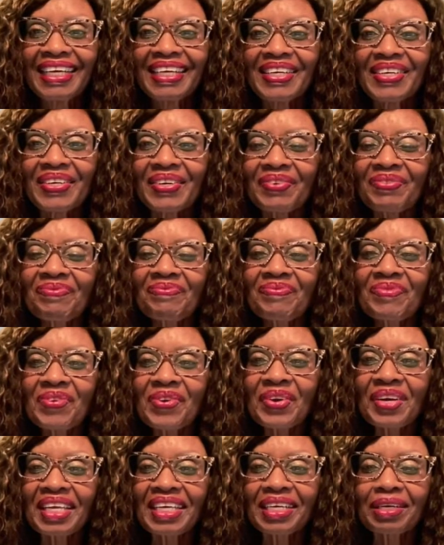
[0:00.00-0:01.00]
Good
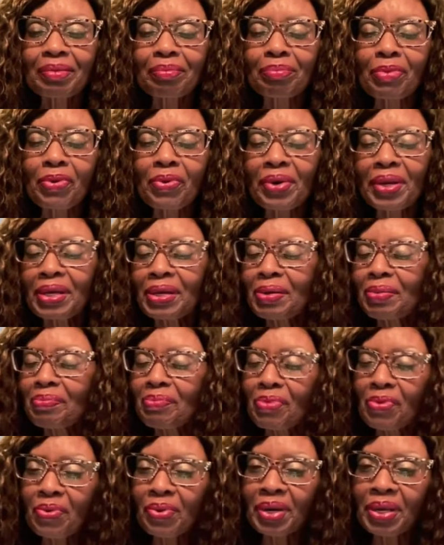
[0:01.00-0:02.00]
morning, good morning, good
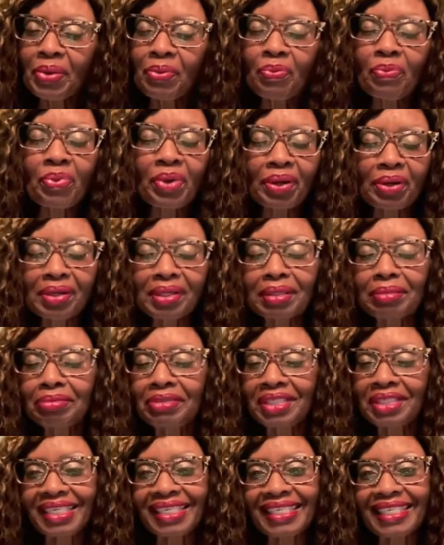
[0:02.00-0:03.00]
morning. Welcome
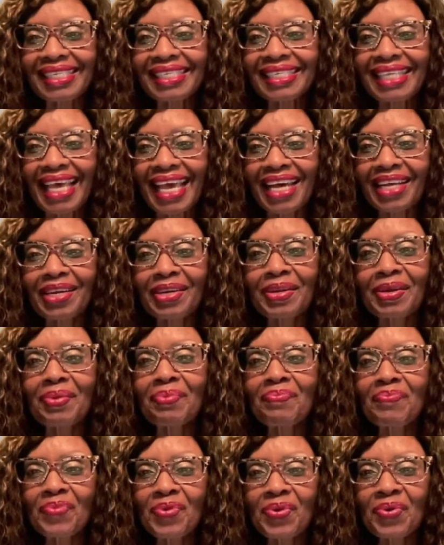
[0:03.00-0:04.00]
to Saturday
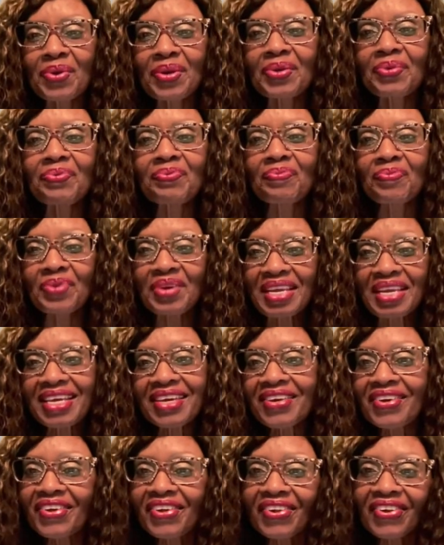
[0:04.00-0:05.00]
Morning
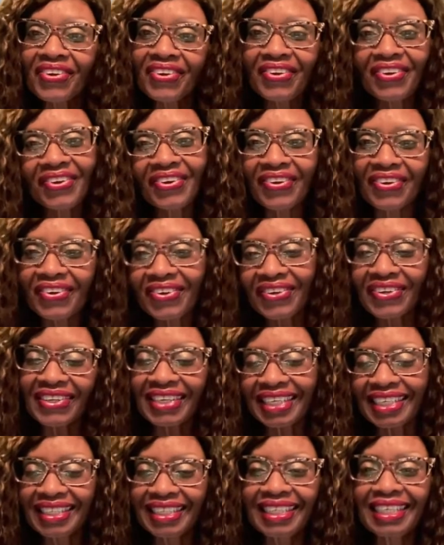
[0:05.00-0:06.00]

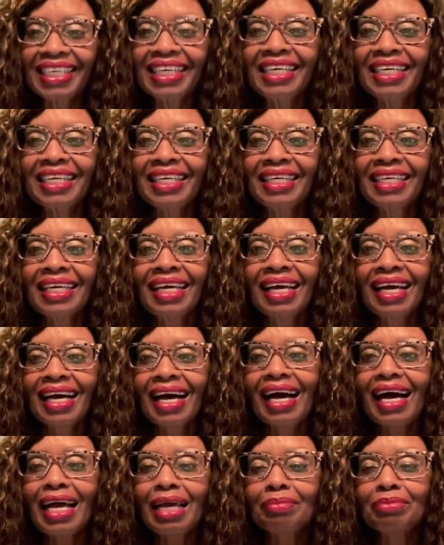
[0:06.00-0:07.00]
Real.
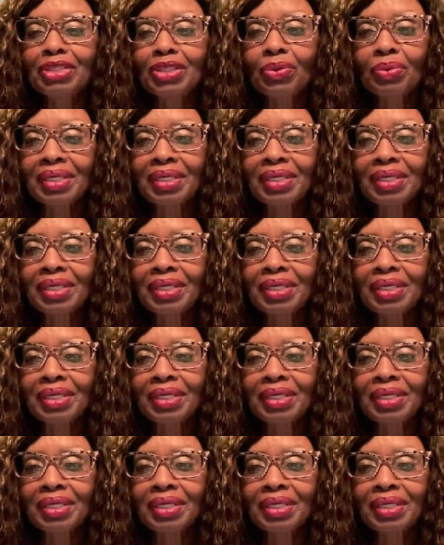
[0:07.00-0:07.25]
I am so